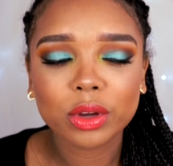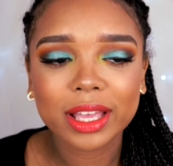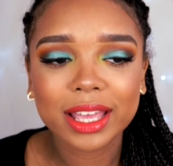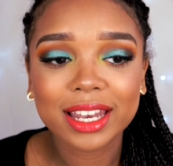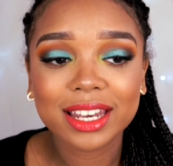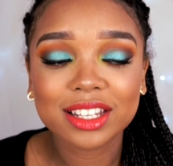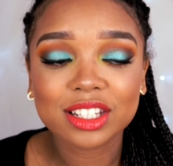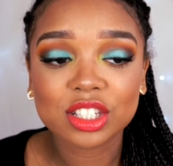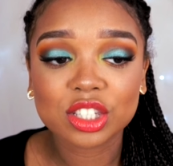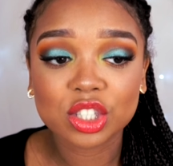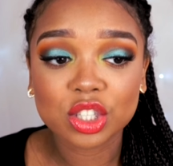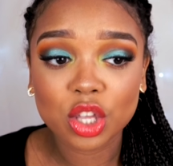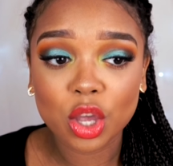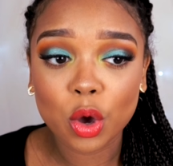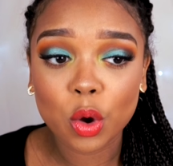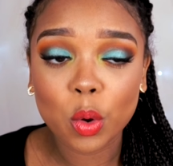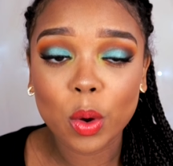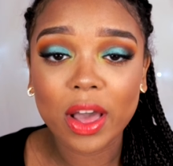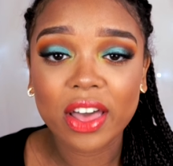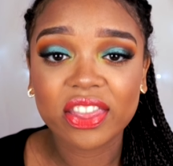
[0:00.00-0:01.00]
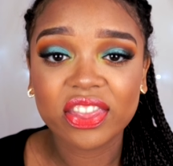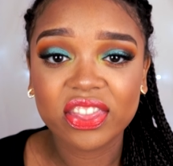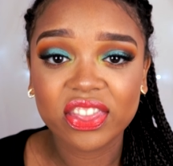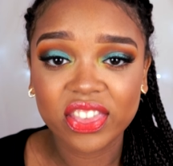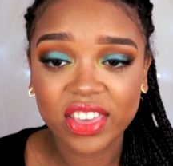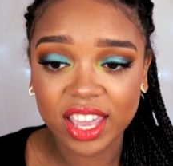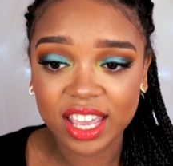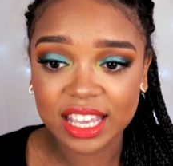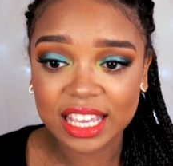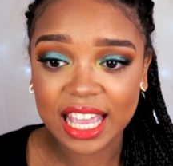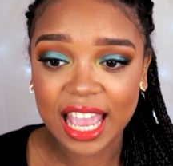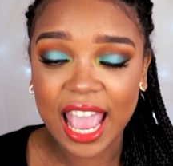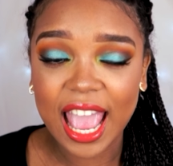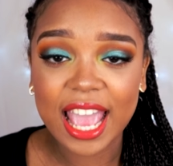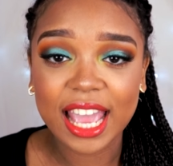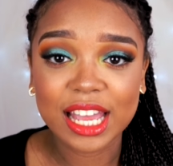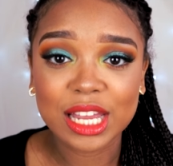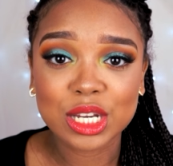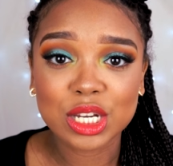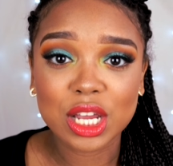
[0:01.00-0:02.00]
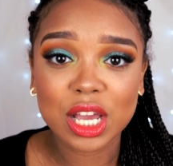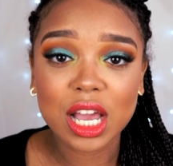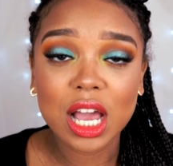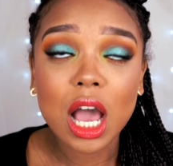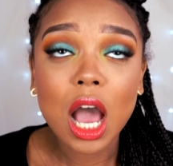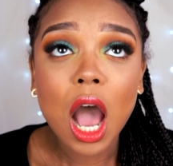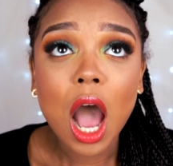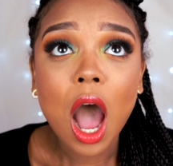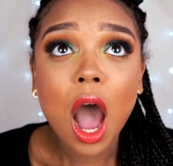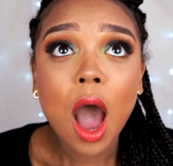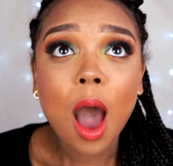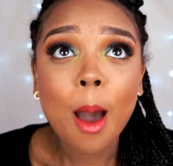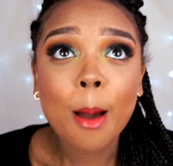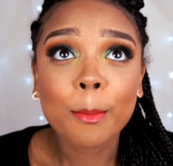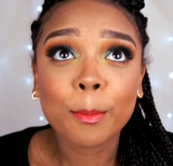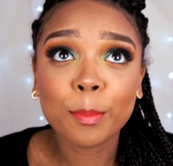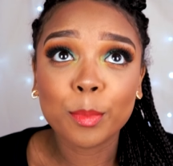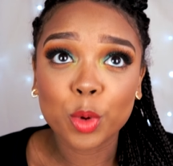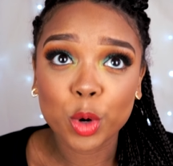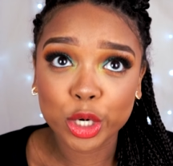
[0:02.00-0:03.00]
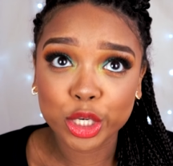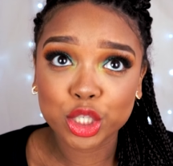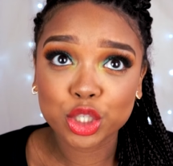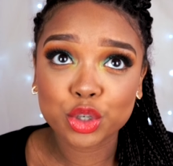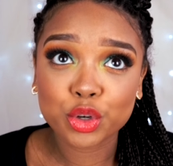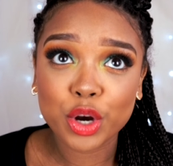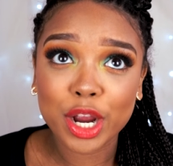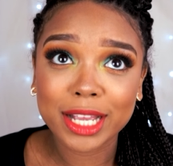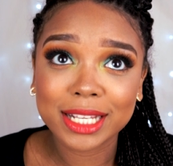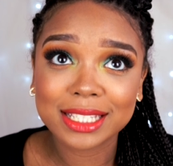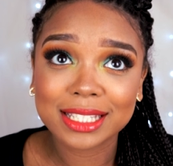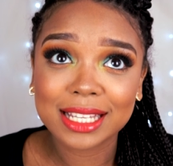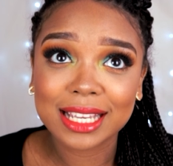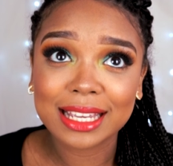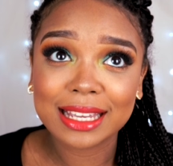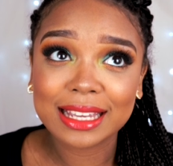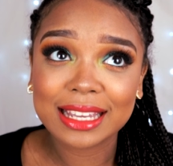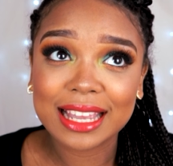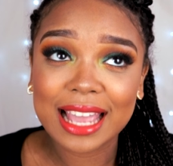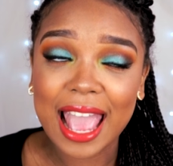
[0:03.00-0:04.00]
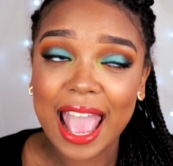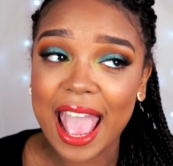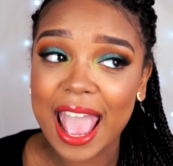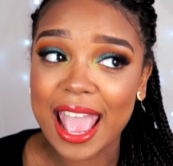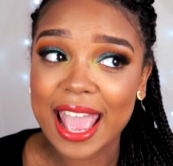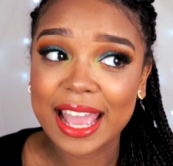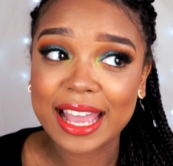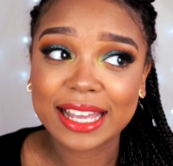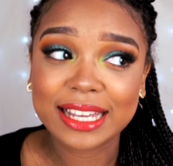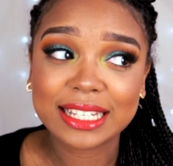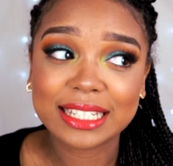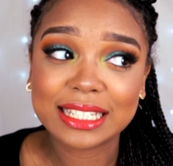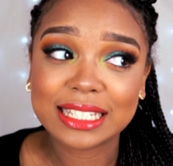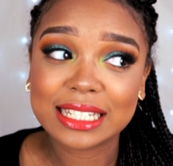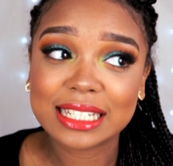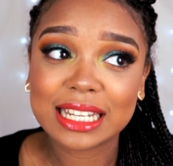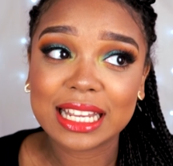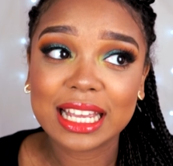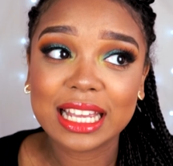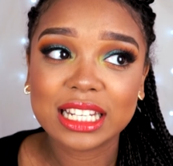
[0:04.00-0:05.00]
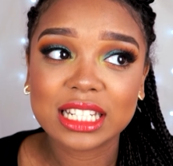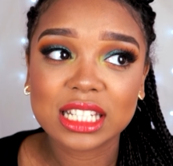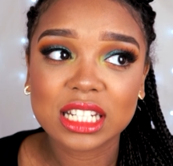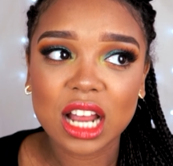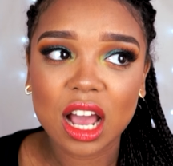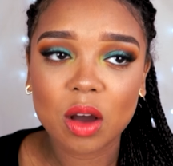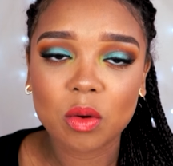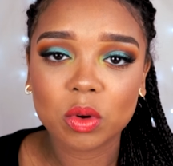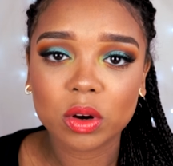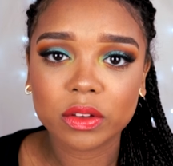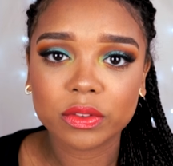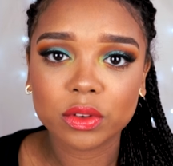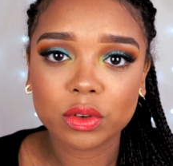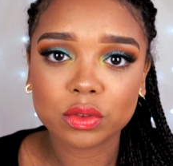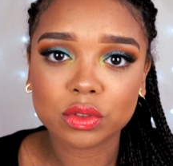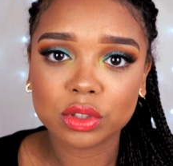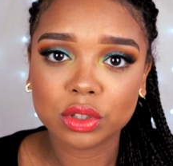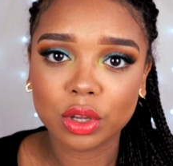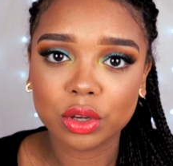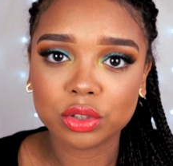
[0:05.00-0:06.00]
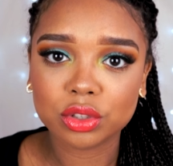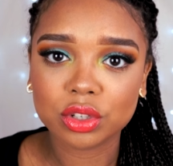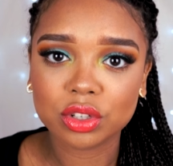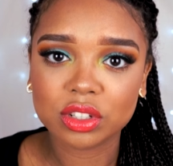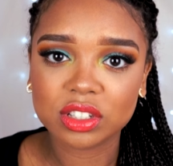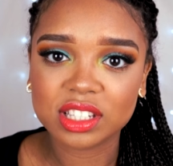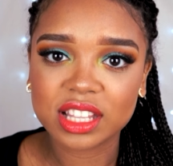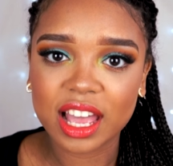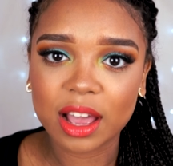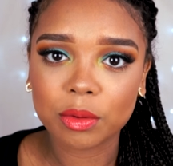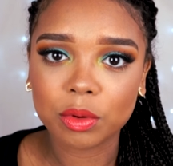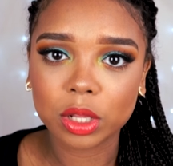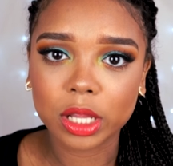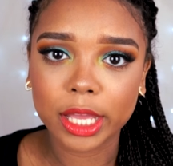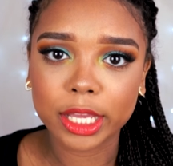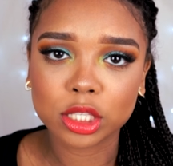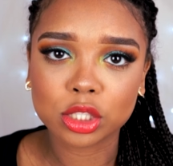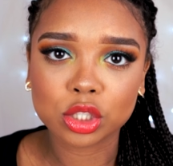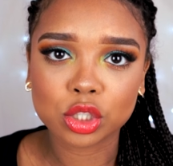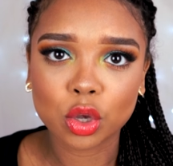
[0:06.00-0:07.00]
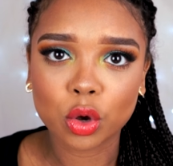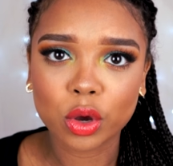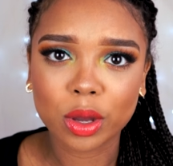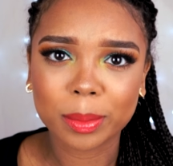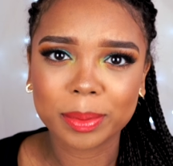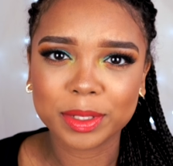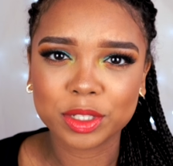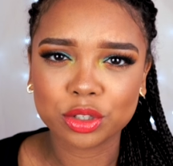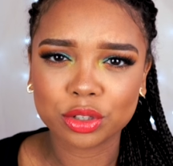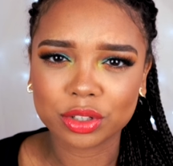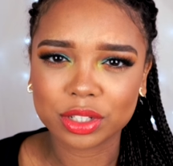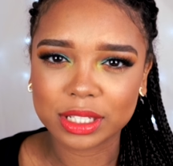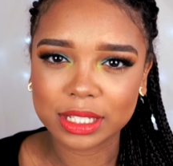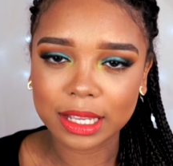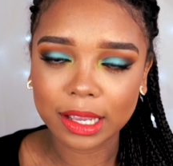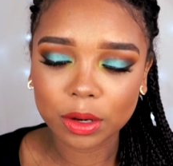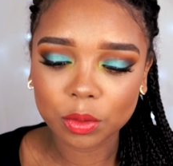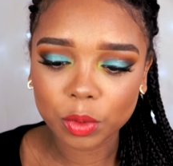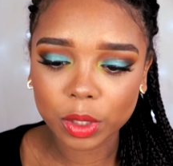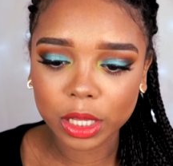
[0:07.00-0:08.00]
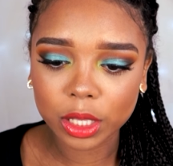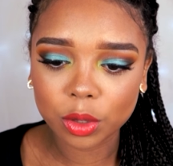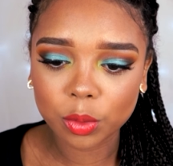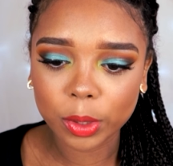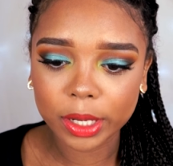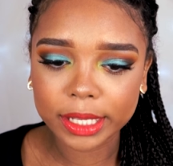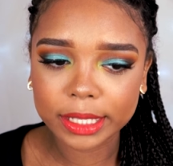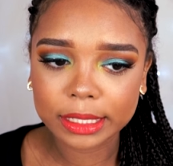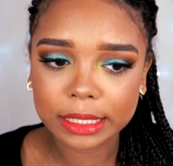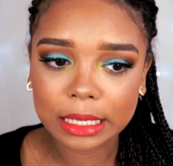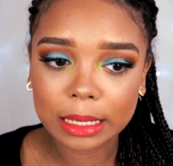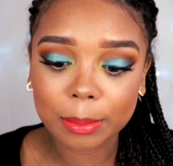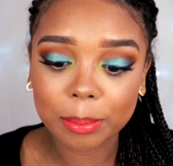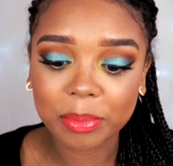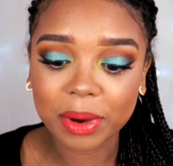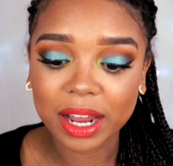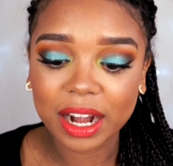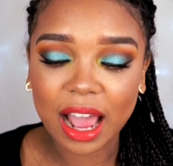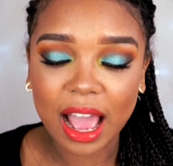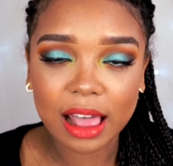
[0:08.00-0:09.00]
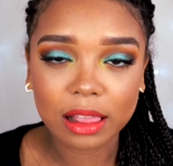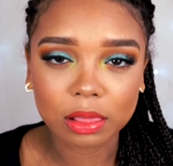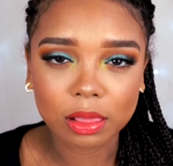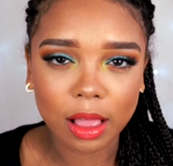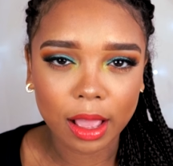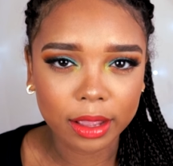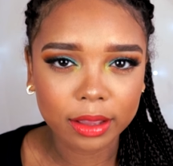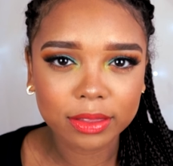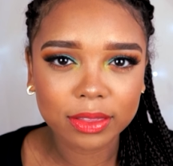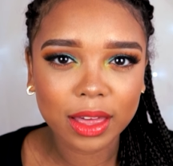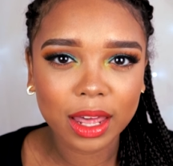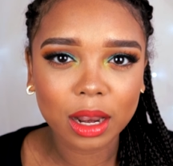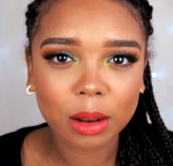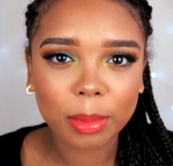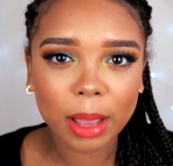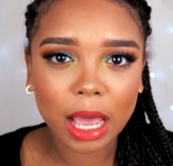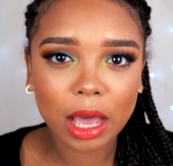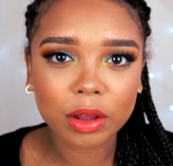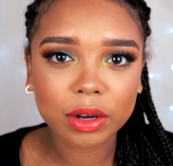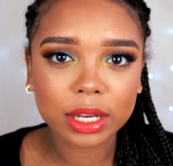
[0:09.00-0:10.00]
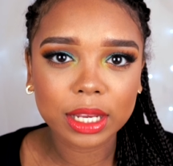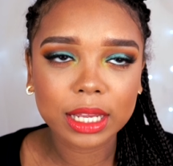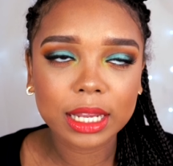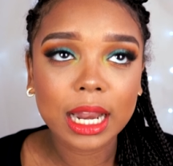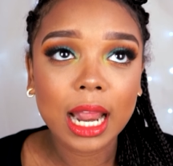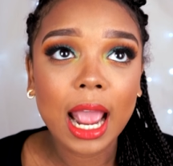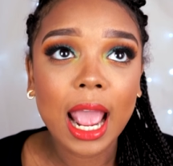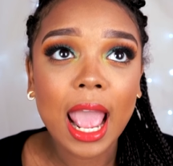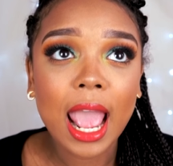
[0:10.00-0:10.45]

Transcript: It is so thick and moisturizing, and it's not one of those lotions that will like soak up into your skin really quickly, but I like that about it.